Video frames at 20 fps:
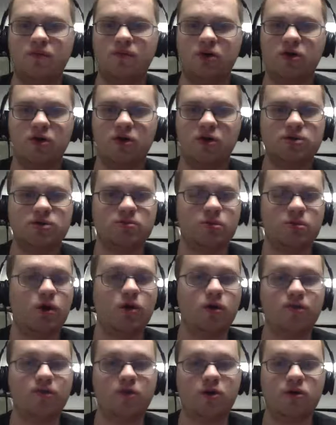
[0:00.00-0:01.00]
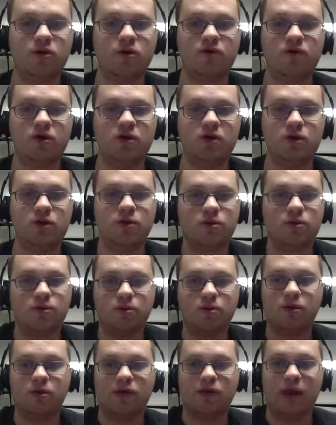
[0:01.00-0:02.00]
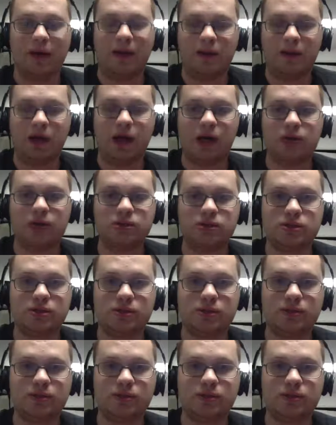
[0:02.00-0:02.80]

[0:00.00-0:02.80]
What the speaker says: because if you're going for home field, you would have threw your top guys.